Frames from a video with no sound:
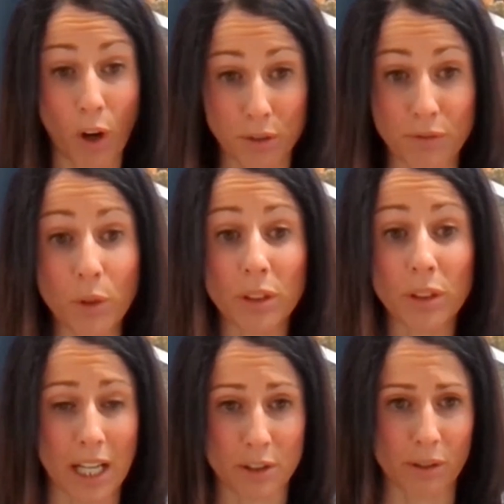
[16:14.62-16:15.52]
fossil fueled
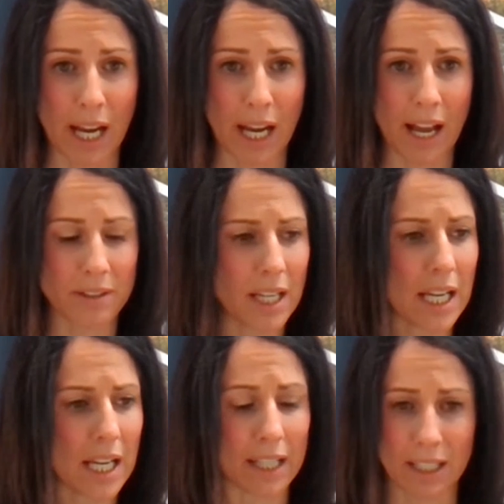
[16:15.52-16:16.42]
natural gas,
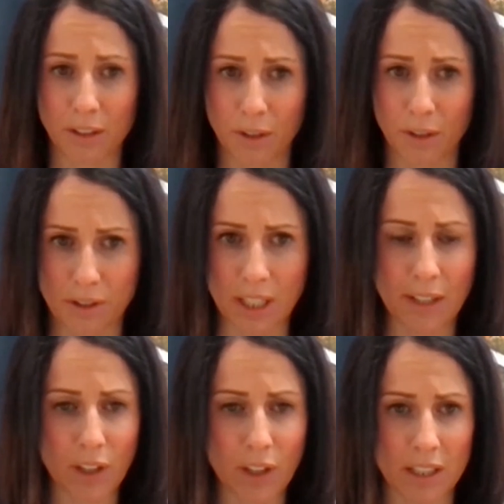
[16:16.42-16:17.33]
I think there's a
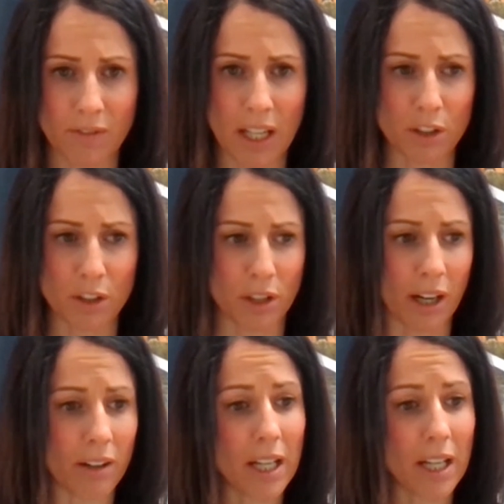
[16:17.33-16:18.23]
significant advantage
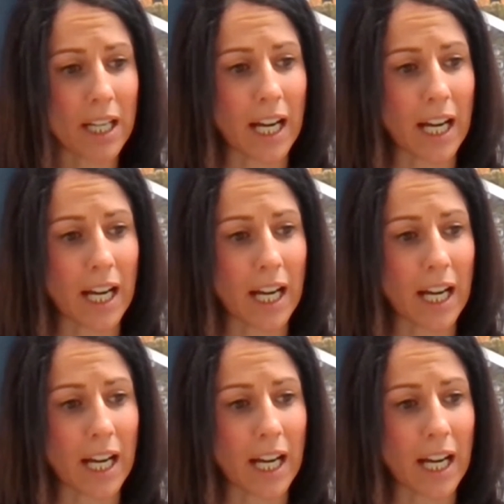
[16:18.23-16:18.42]
there.